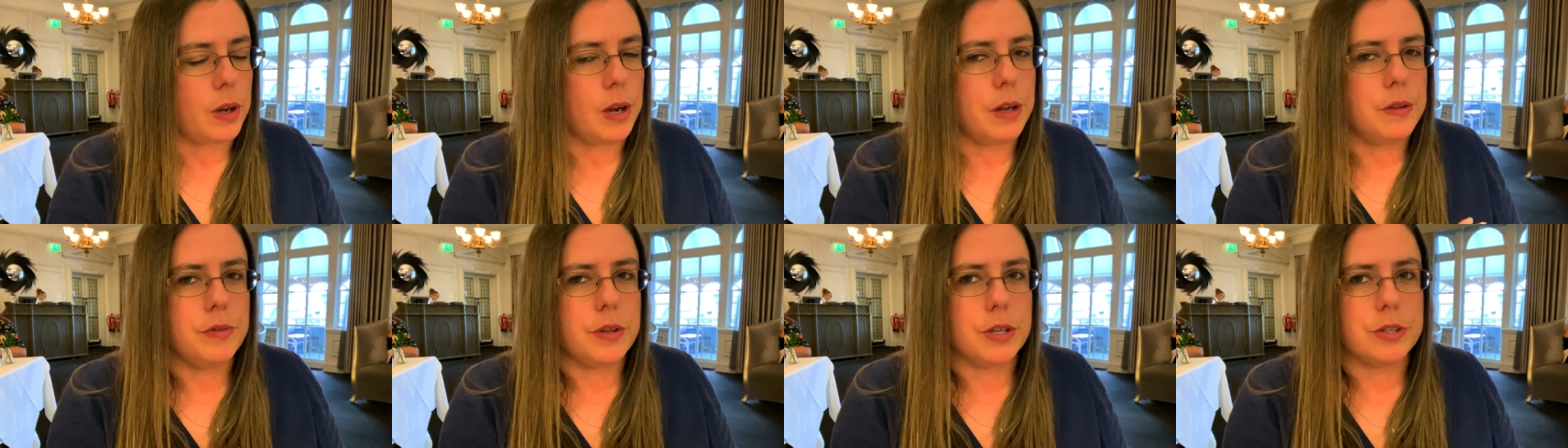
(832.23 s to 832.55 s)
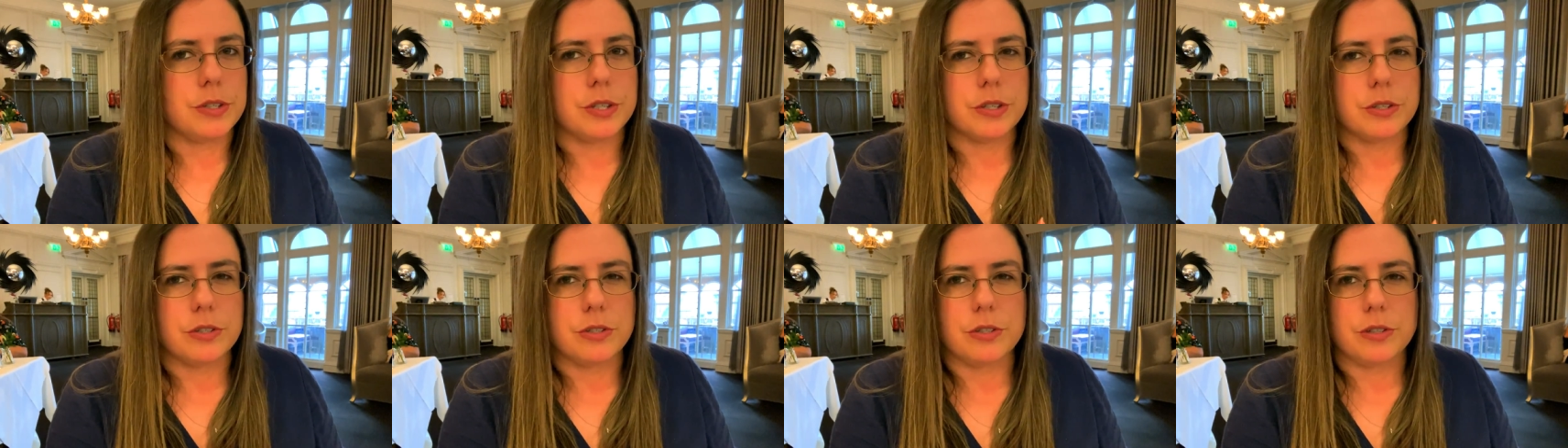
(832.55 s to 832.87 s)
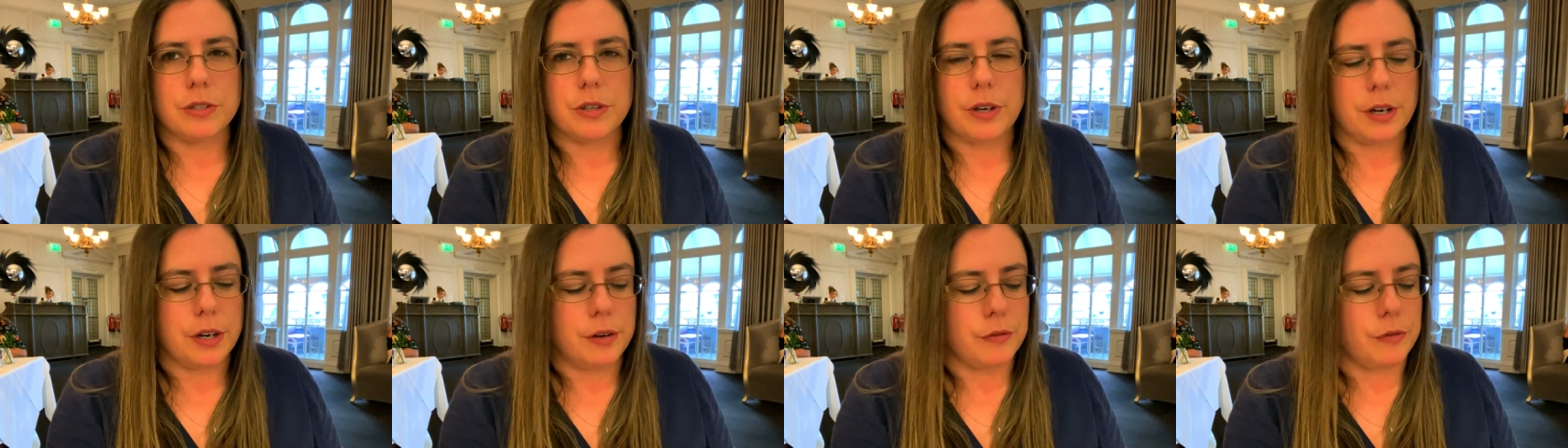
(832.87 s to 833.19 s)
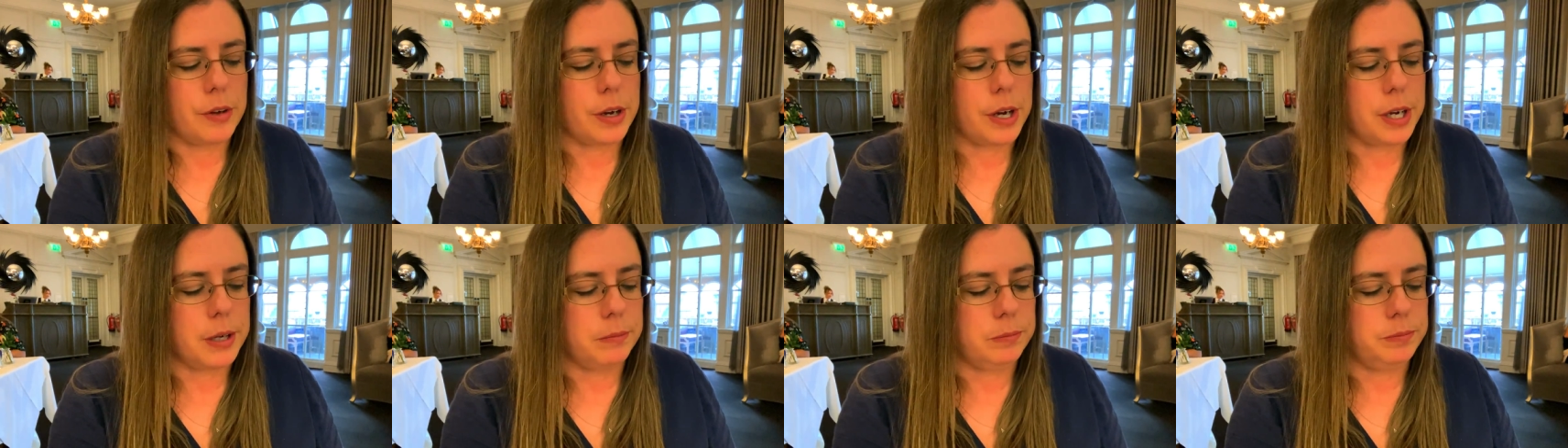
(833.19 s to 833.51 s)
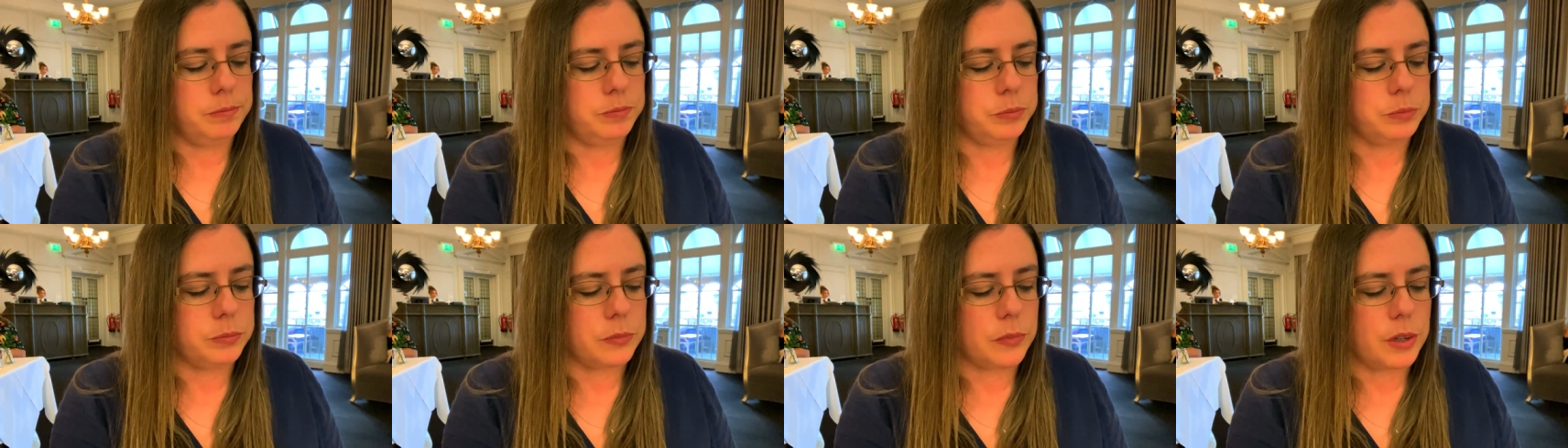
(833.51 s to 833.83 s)
and this kind of vibe
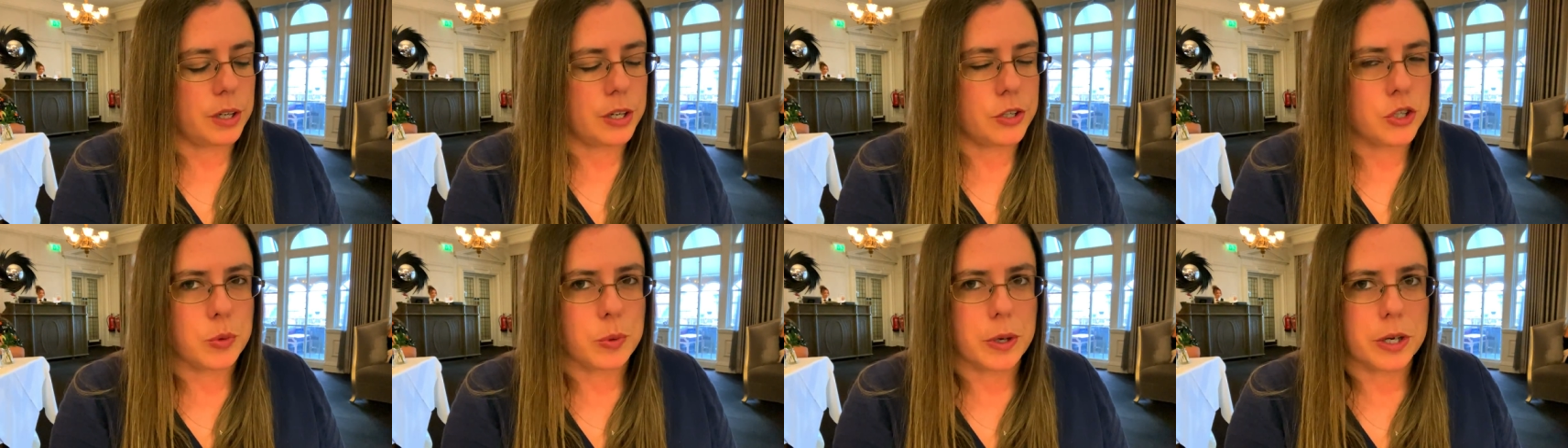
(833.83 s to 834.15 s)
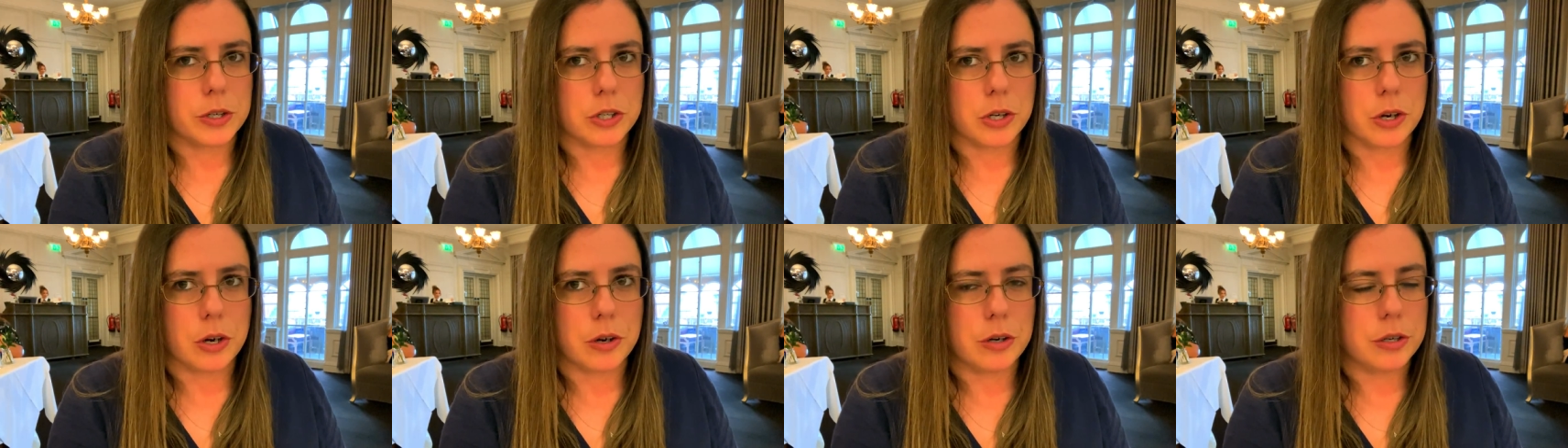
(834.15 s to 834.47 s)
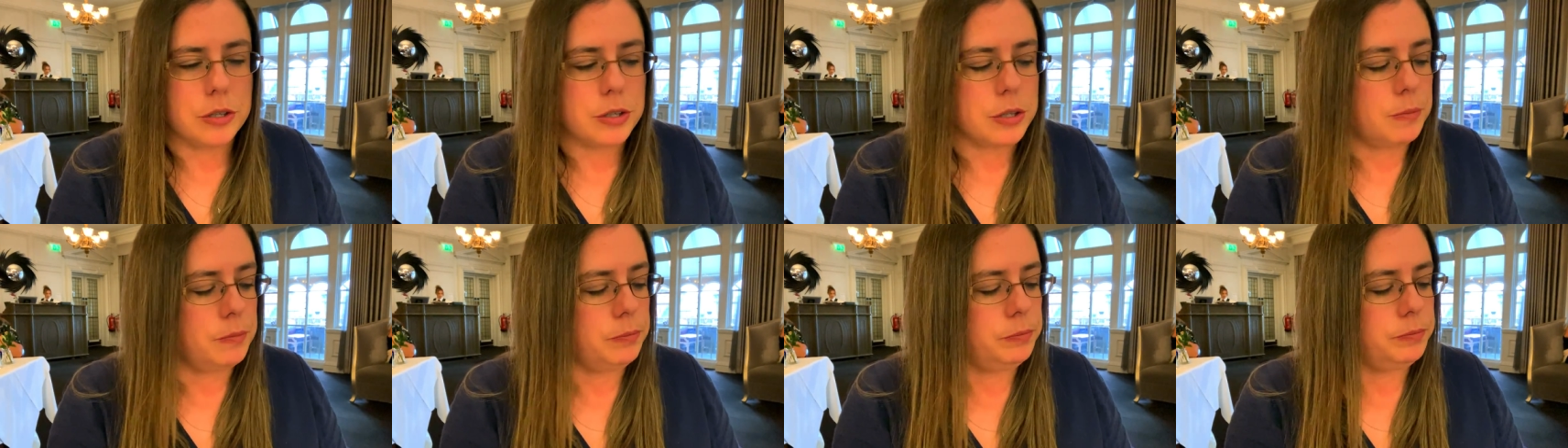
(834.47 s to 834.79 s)
is quite tart